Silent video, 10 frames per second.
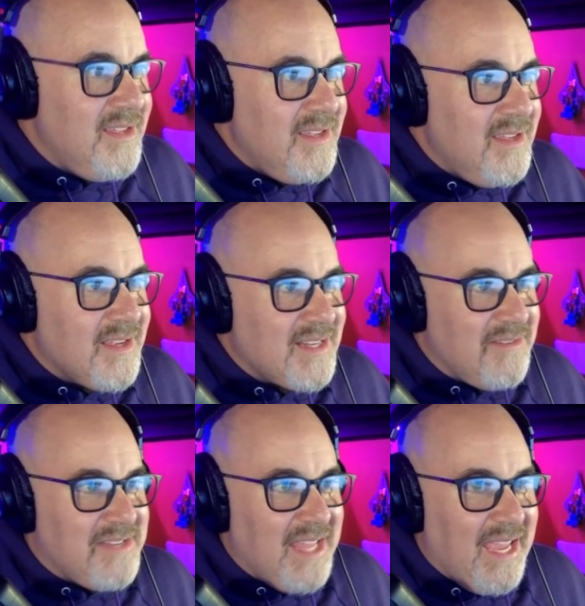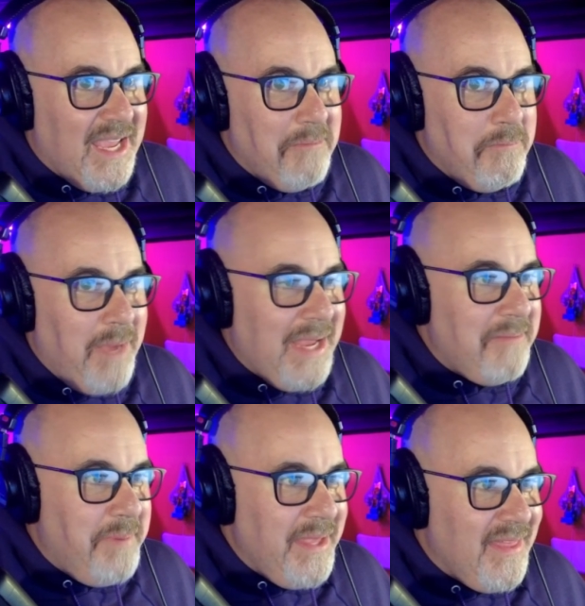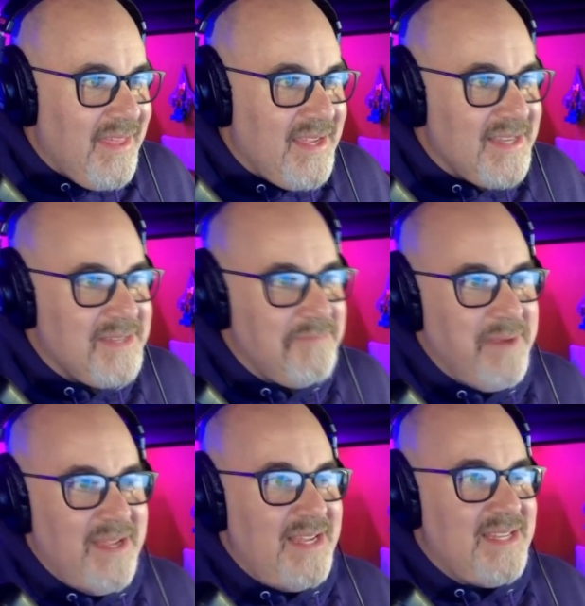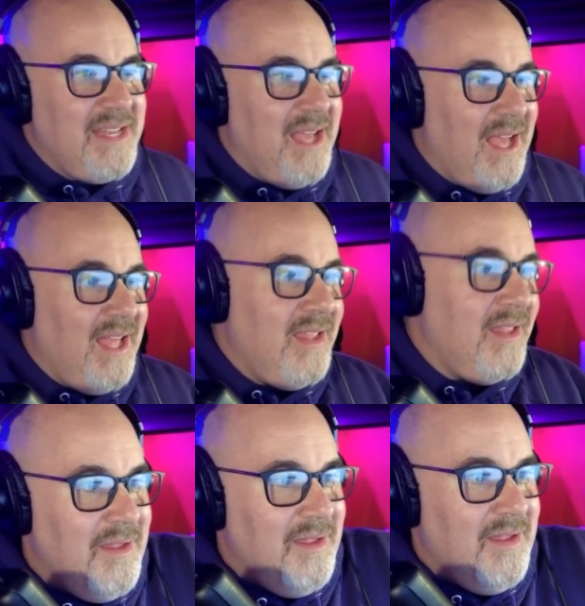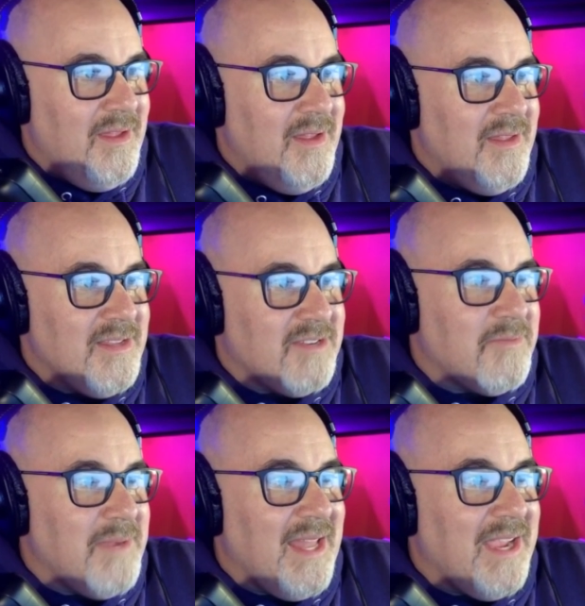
Because I was thinking it might be this, but it's not. This is when LEGO